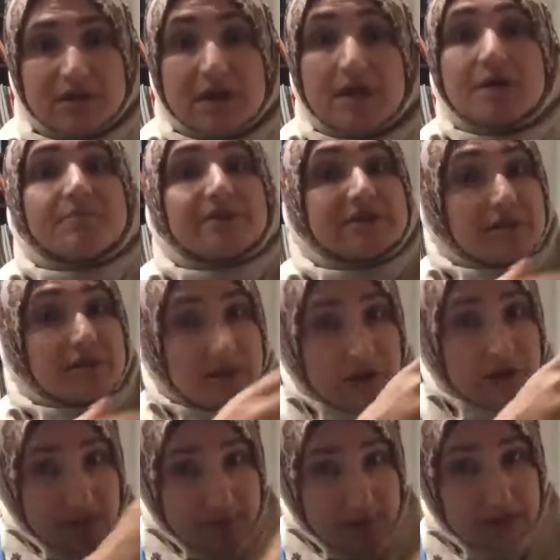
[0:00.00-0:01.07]
but
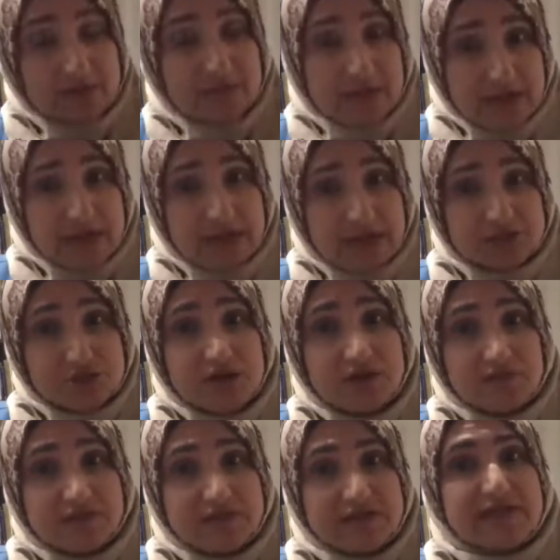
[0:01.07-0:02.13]
a chunk of
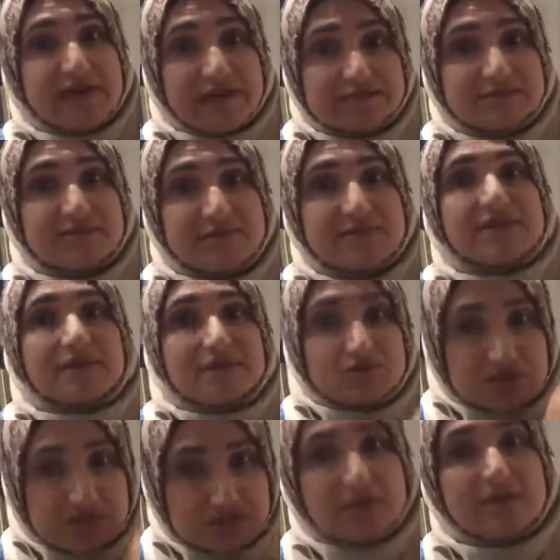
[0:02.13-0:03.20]
the day has to be that you're
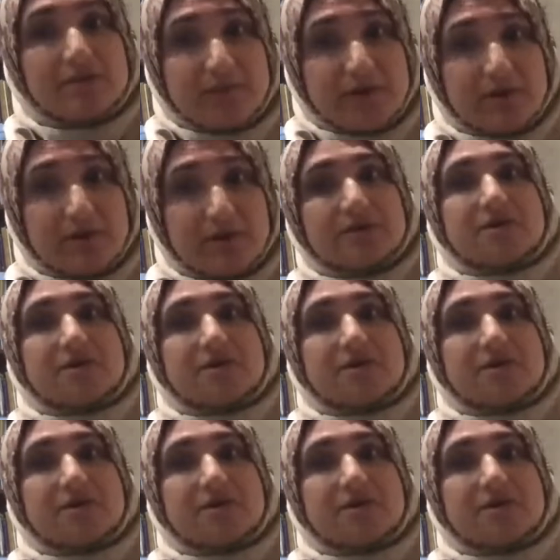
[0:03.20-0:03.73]
still a parent,